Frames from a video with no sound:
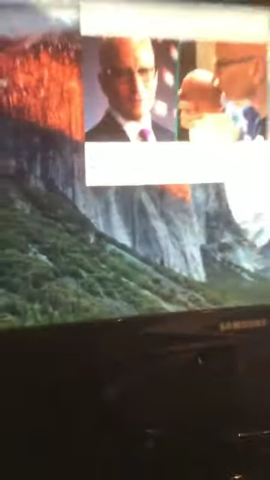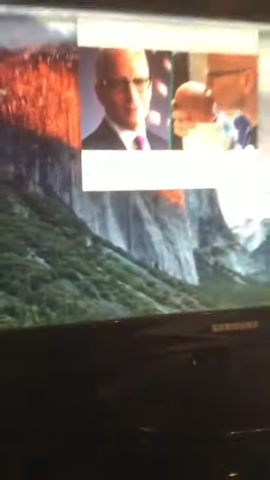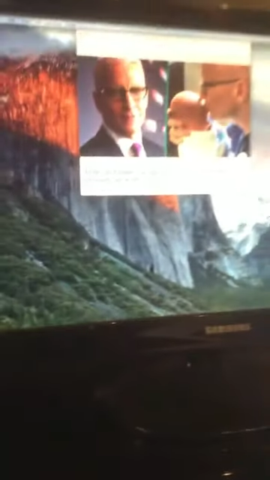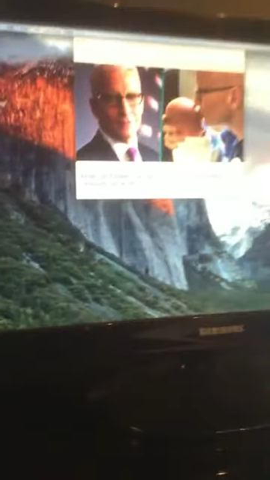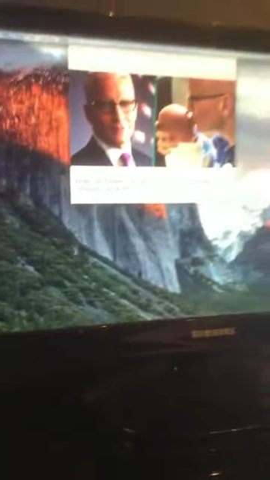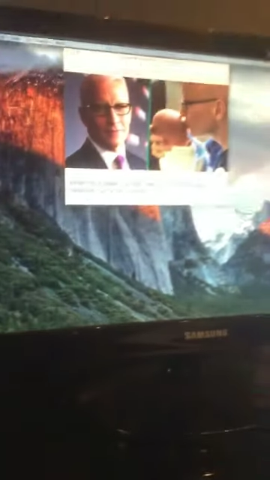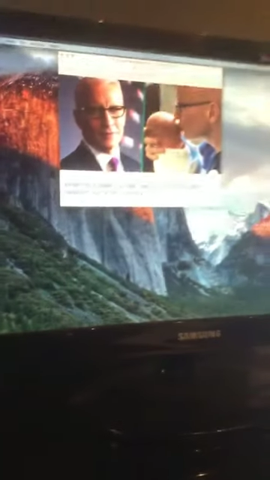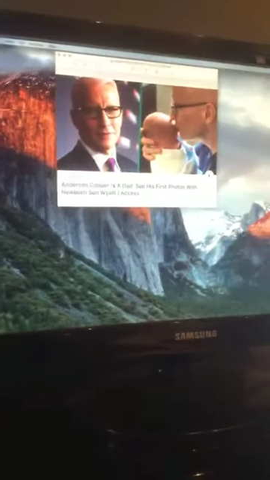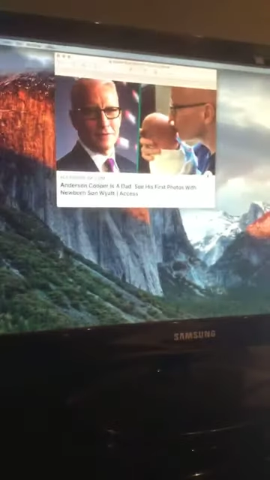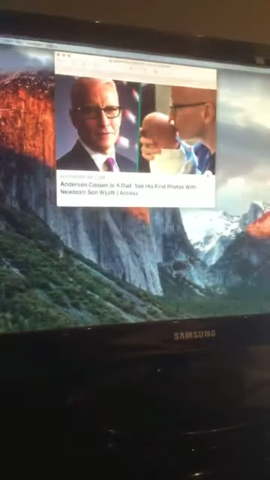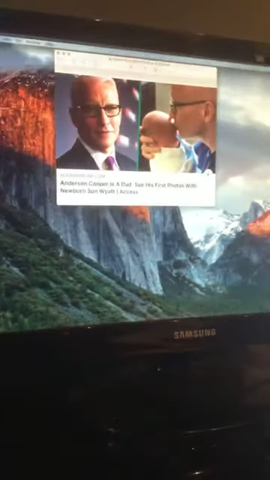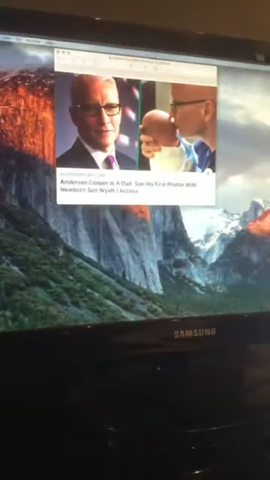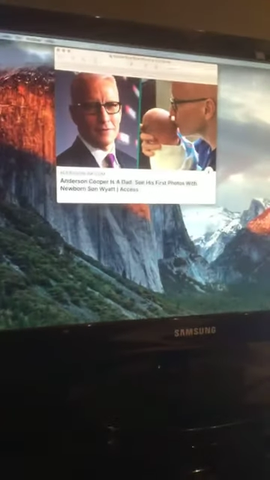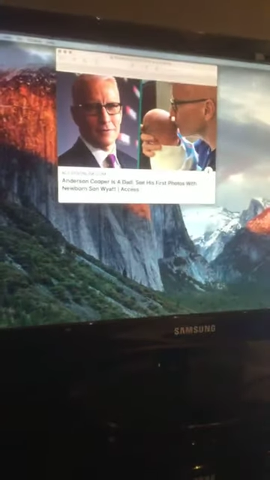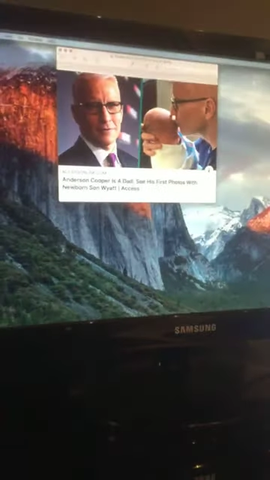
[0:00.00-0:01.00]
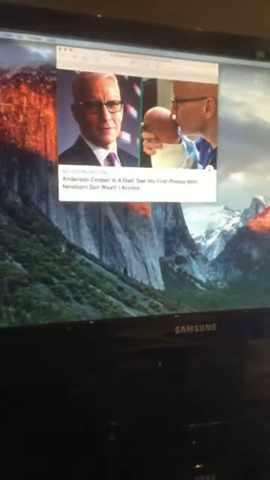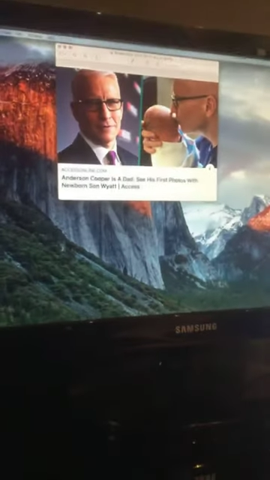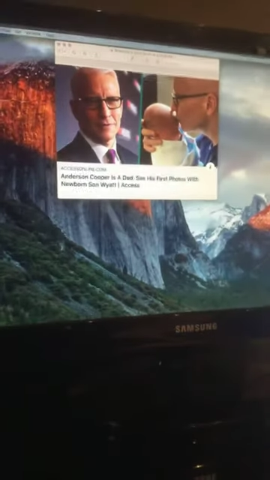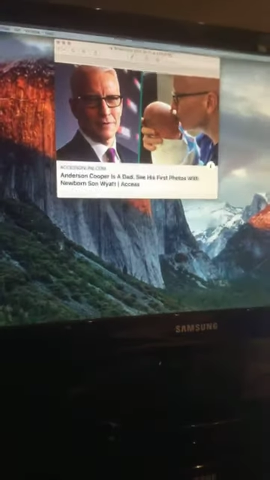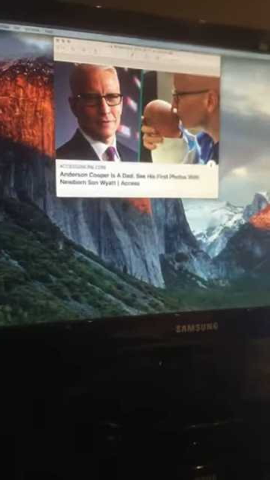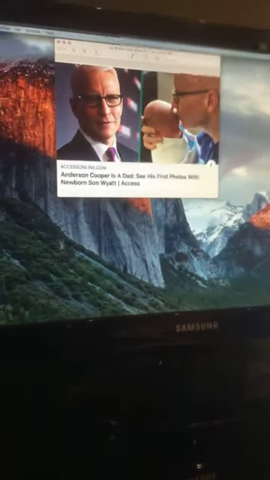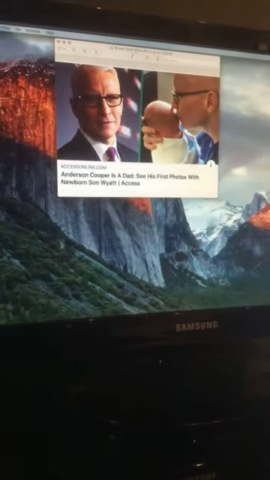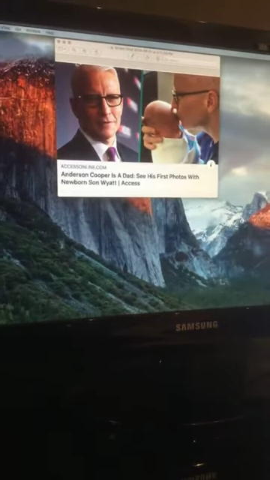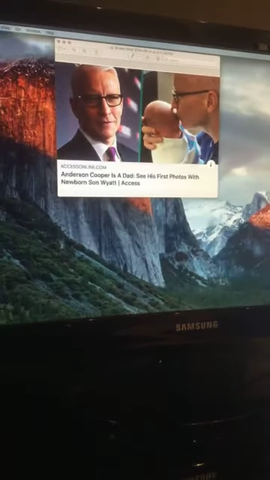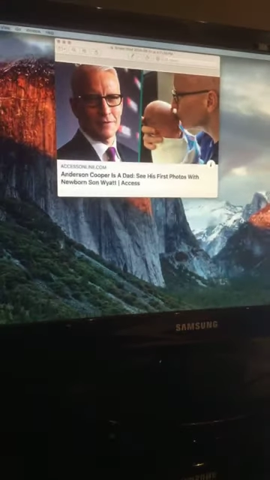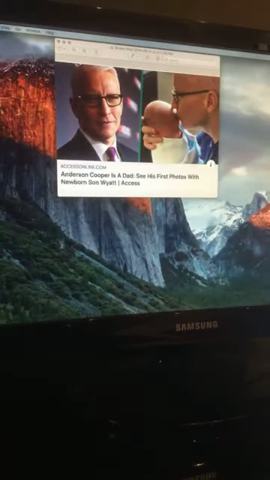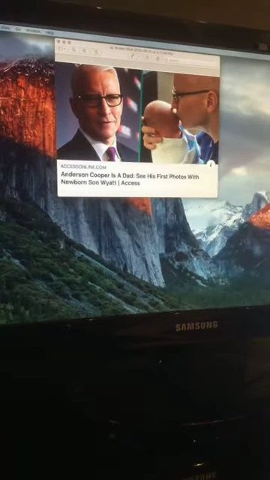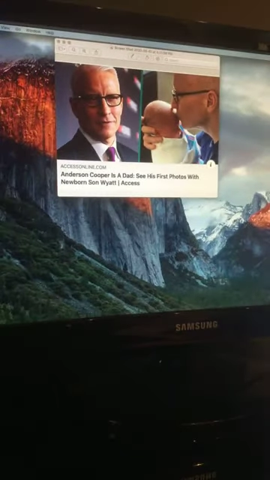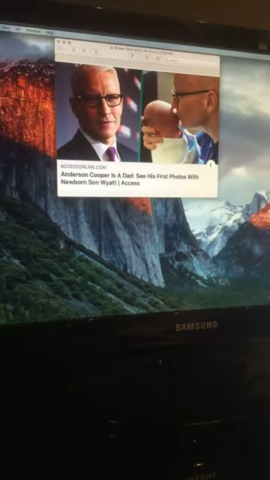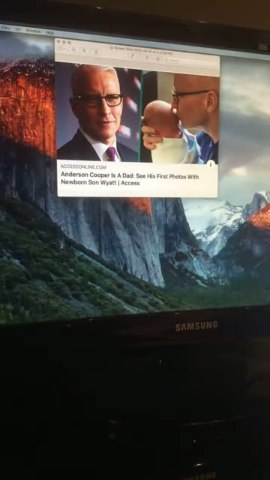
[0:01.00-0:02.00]

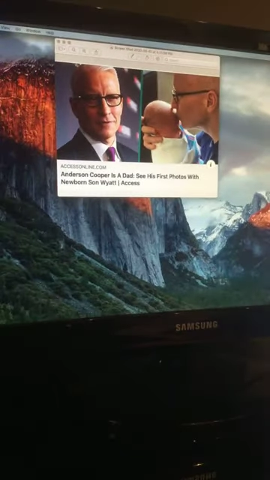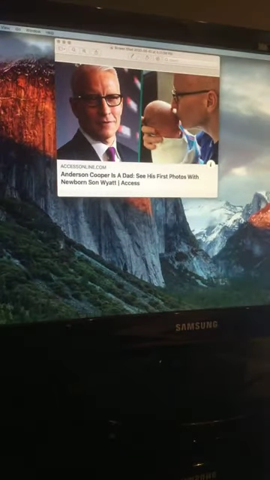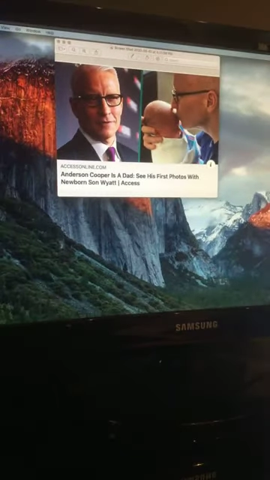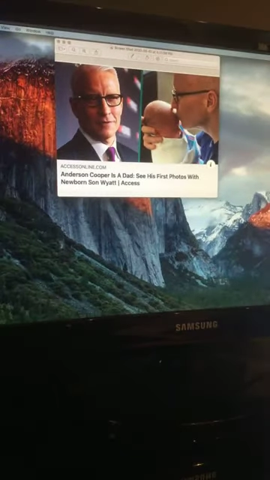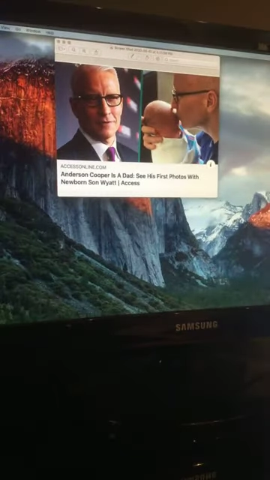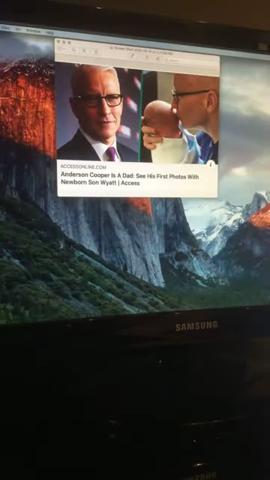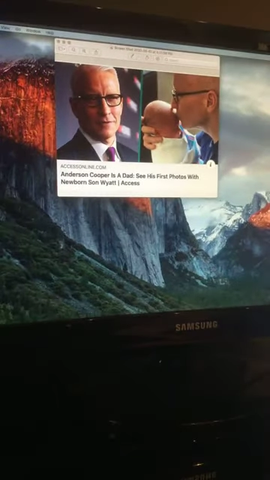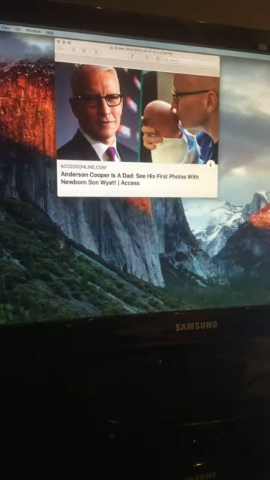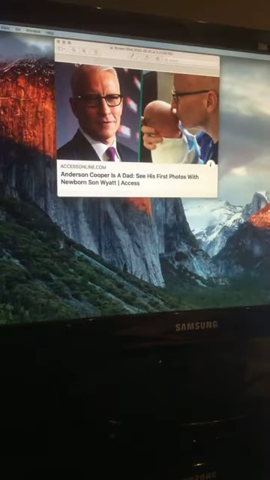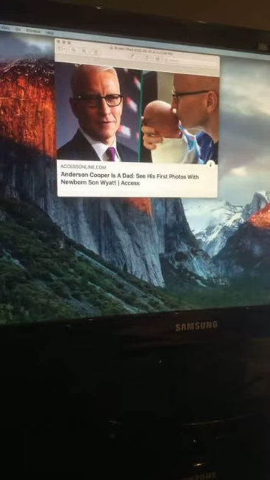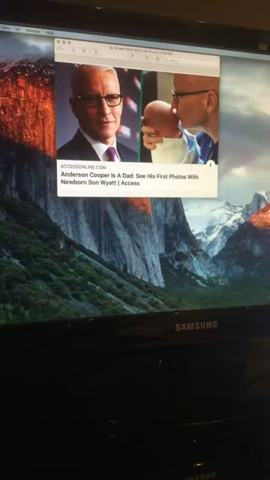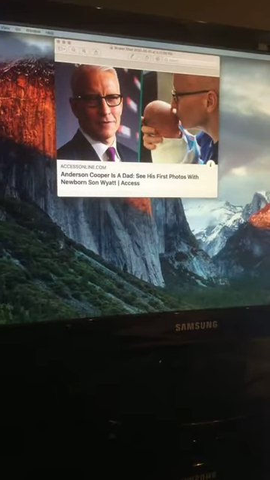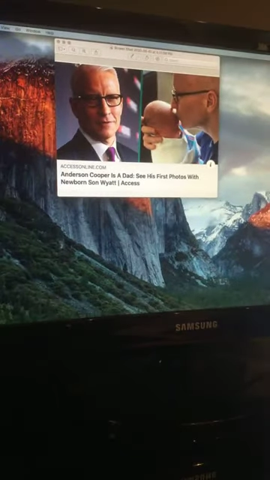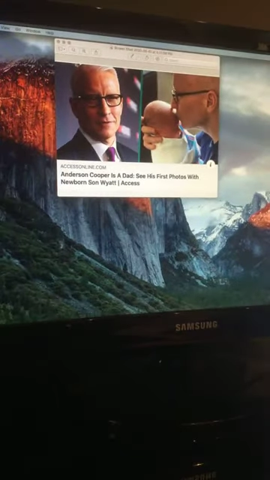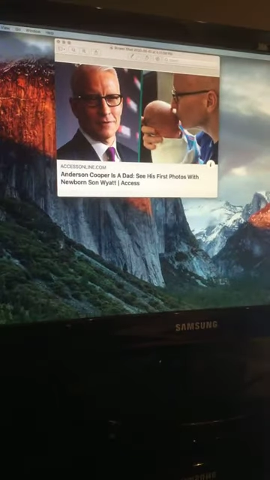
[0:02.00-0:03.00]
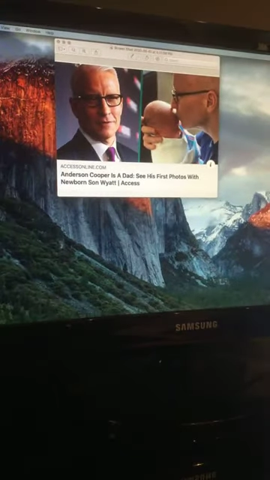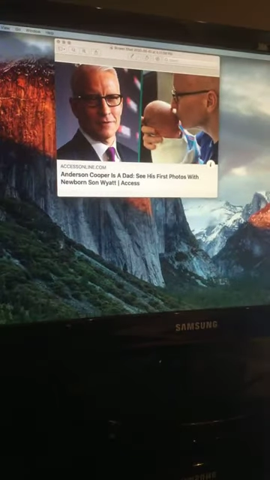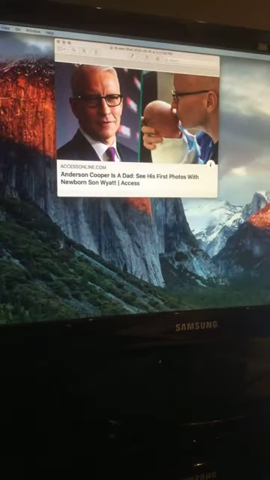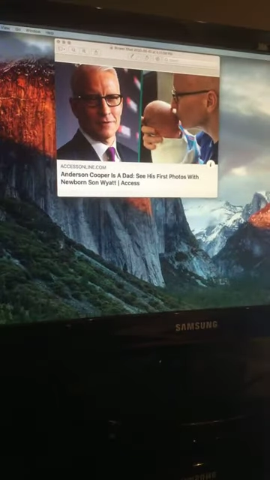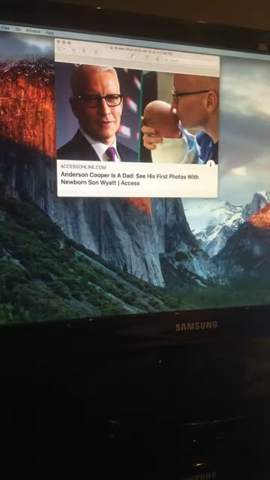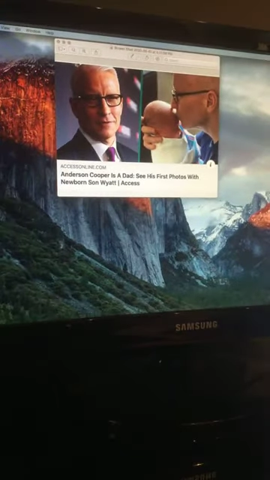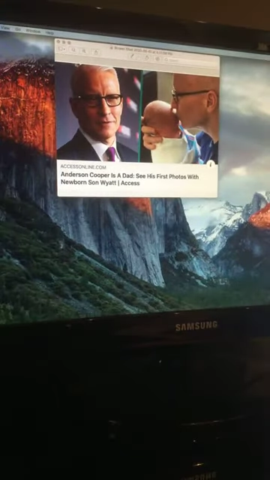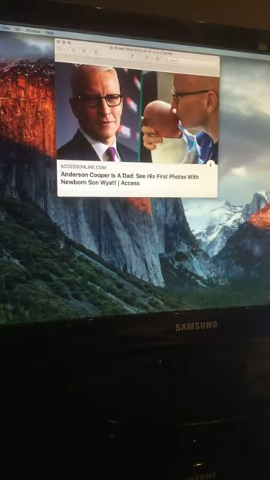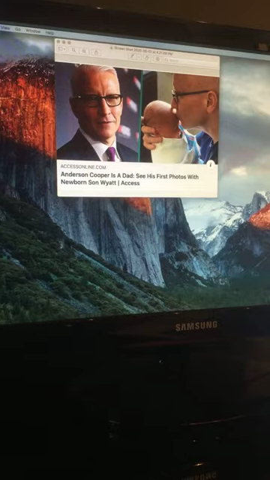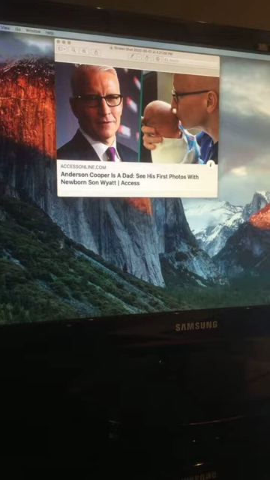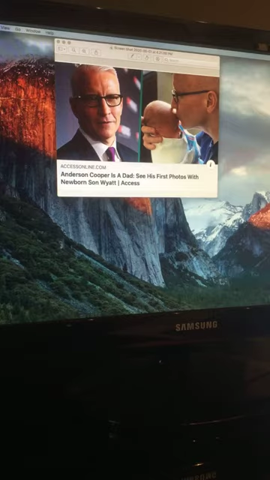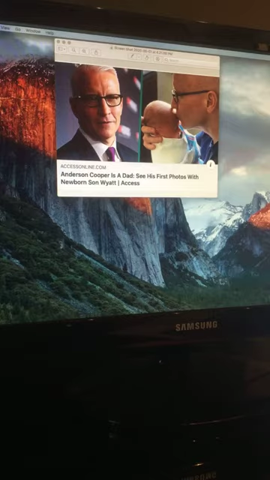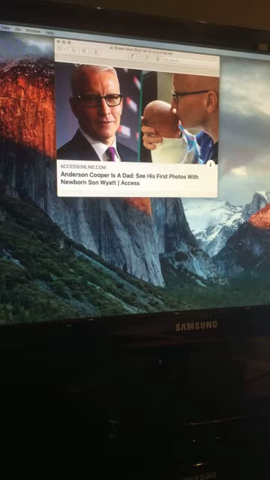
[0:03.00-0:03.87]
No one is speaking in this clip.